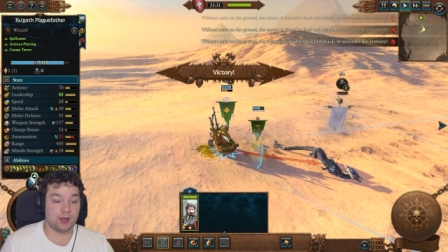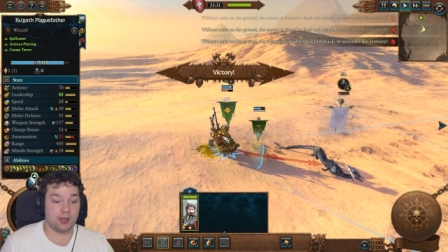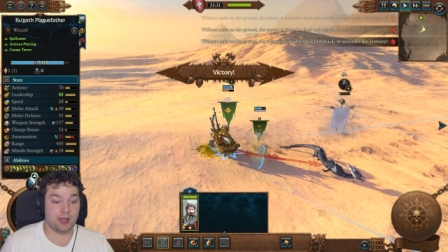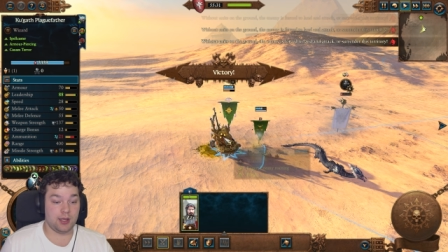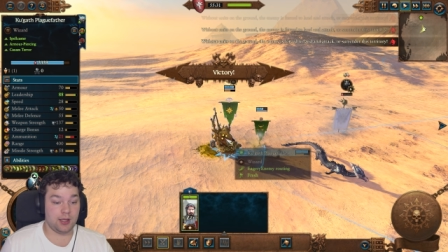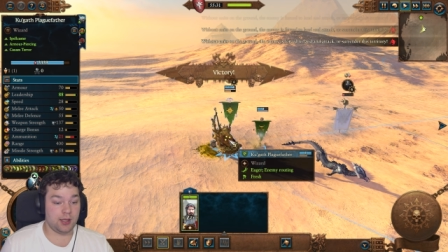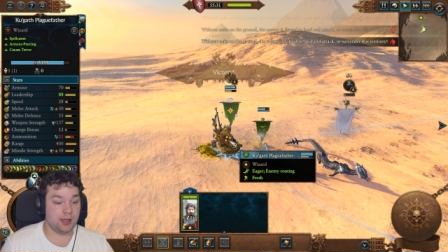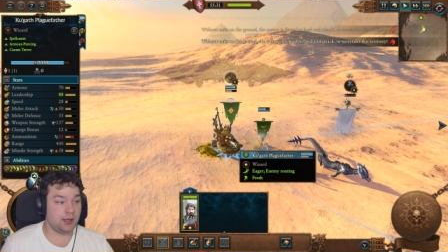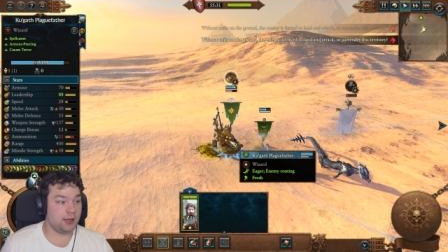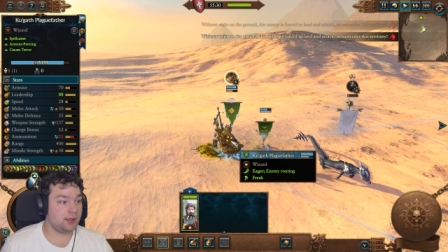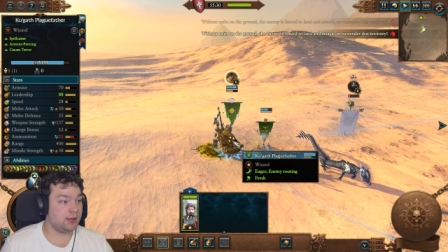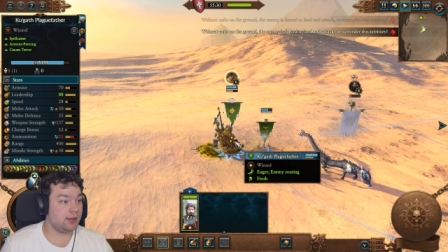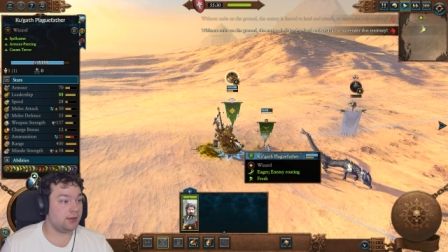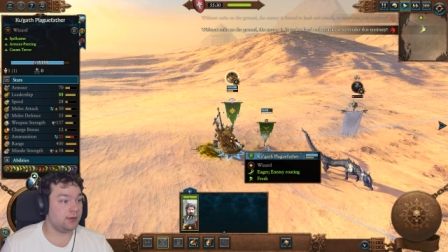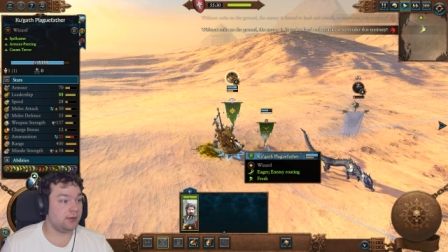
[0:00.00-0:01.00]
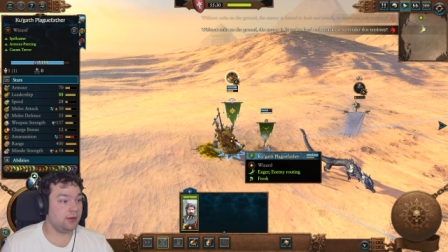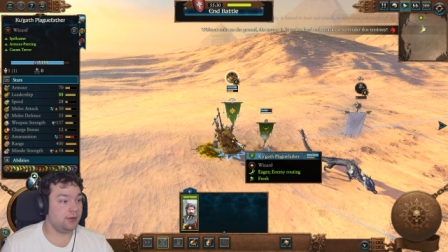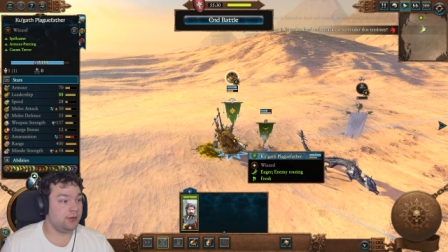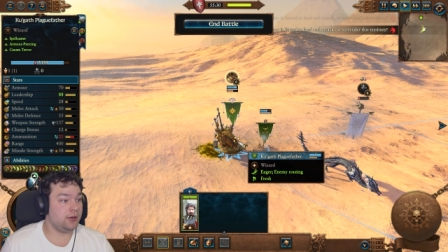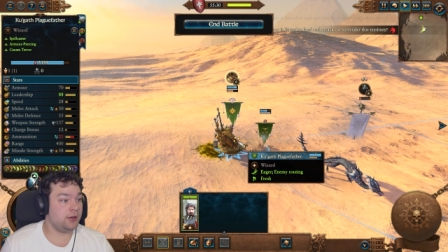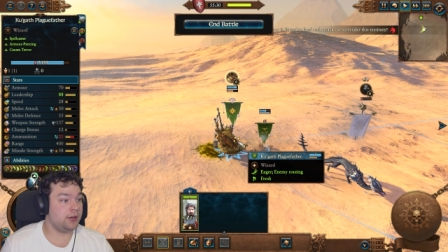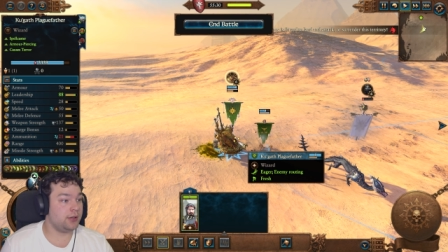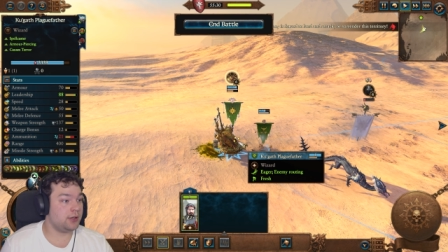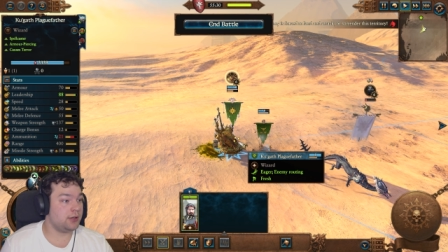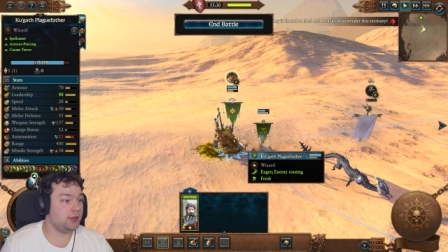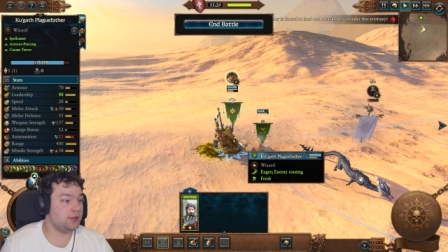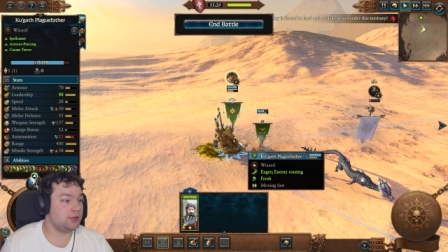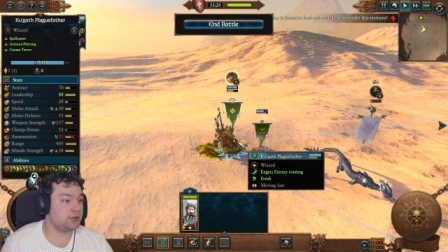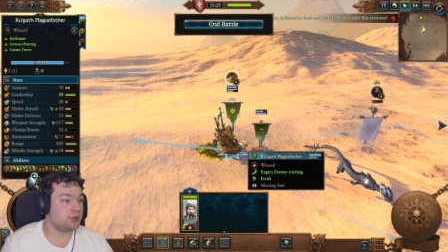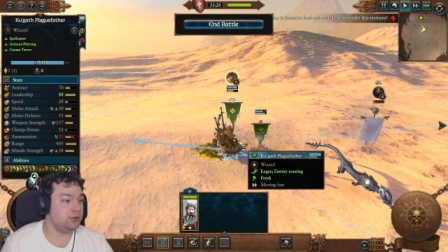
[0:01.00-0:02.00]
And the
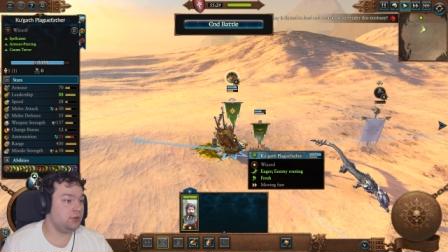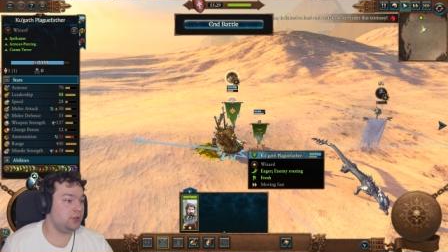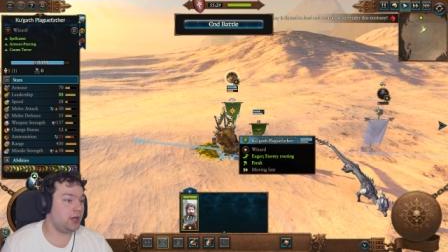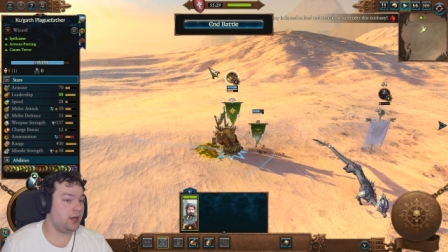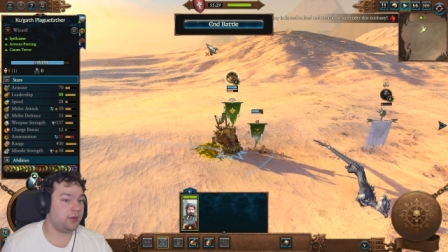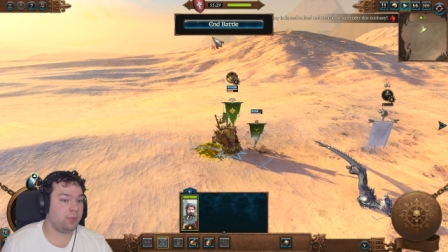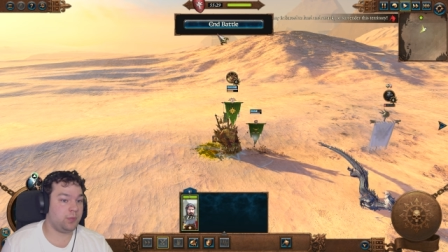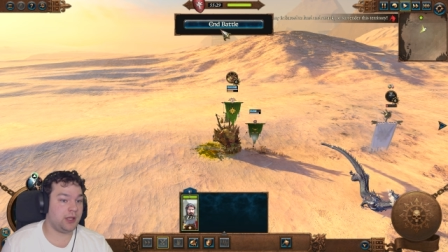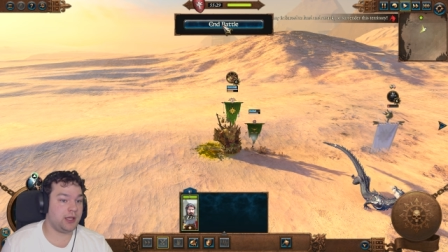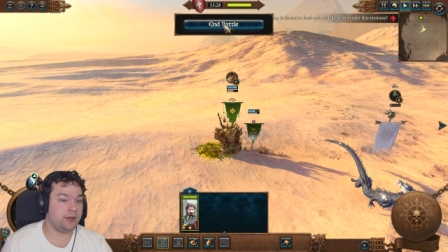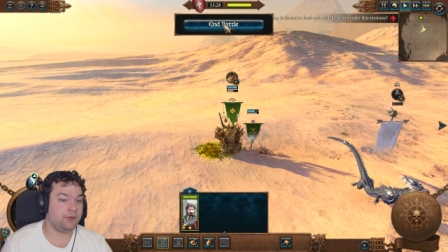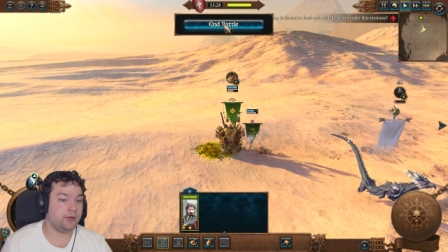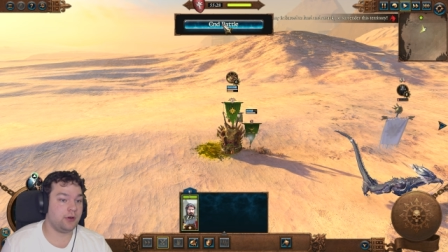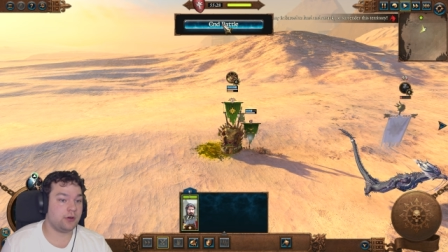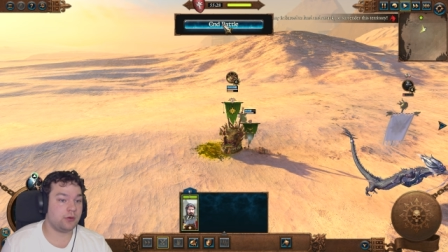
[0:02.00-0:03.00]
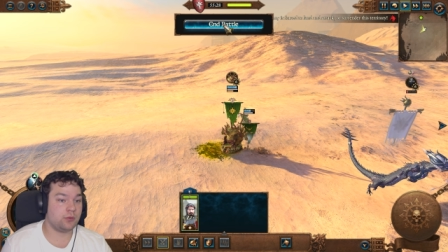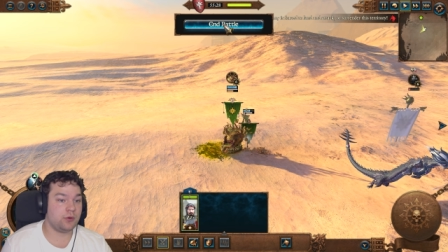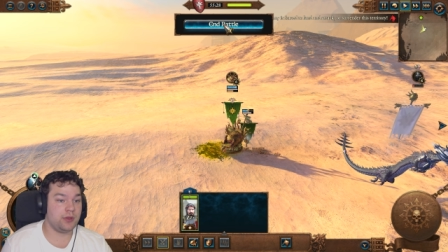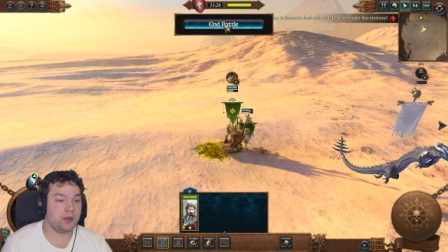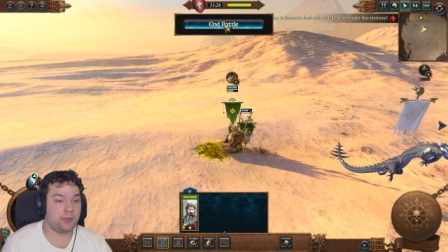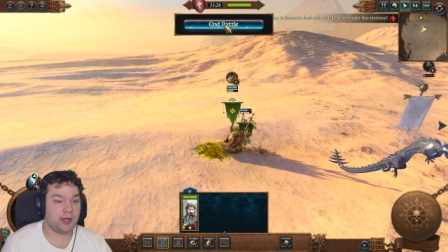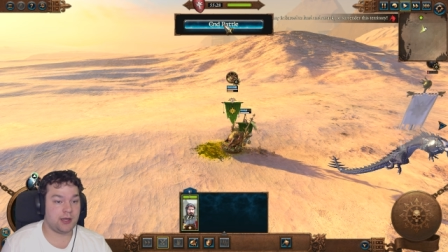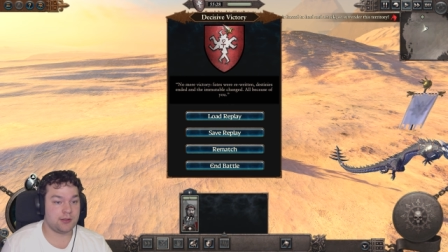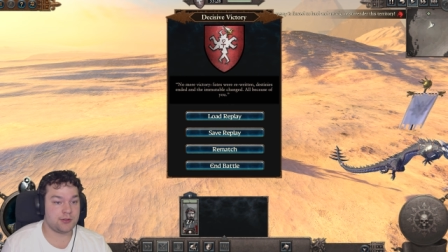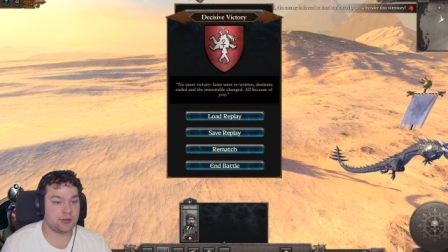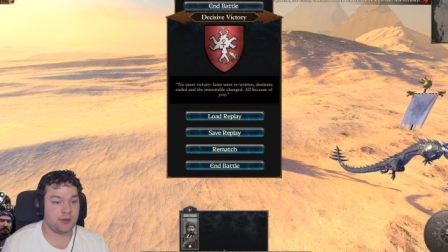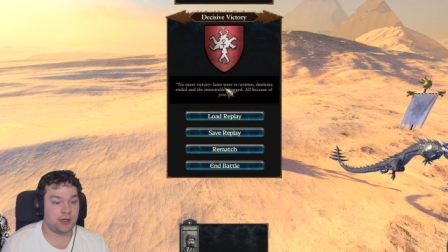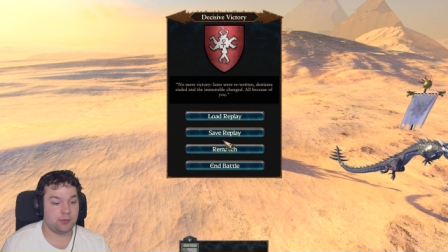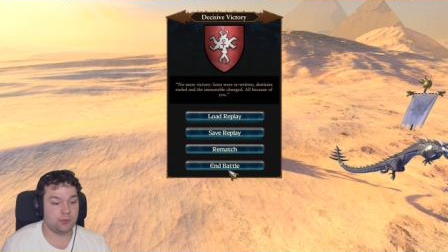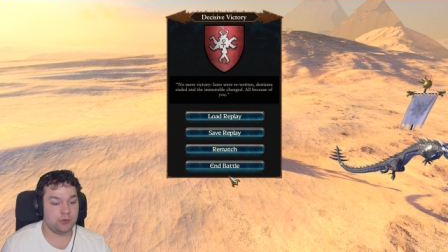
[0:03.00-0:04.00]
Nurgle's Ku'gath Plaguefaller won the battle, so
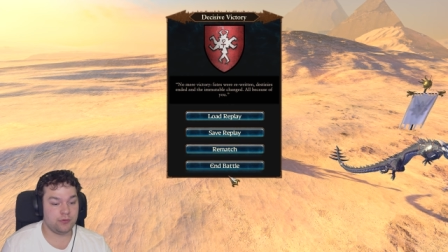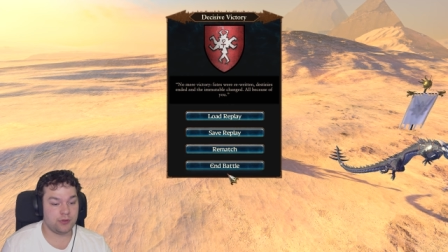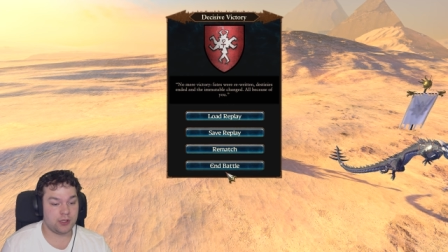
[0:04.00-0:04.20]
they're moving